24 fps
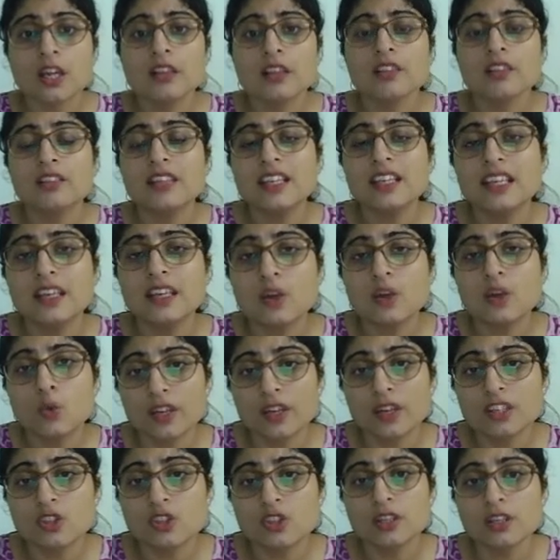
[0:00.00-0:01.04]
the
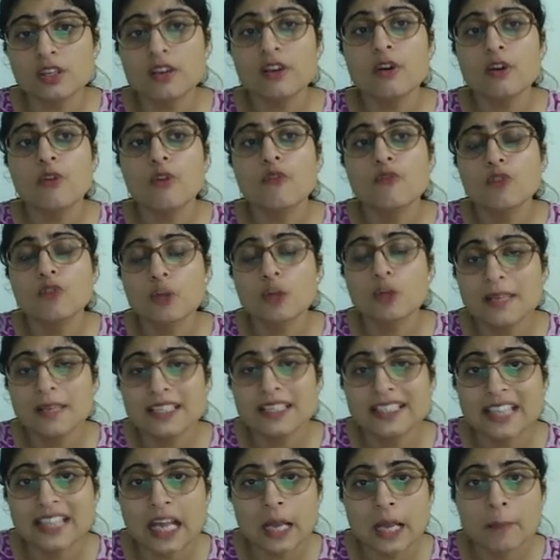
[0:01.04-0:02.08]
question would be
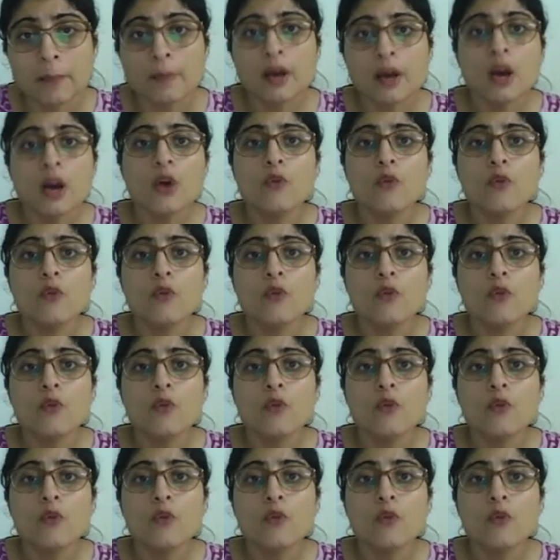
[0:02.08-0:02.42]
same.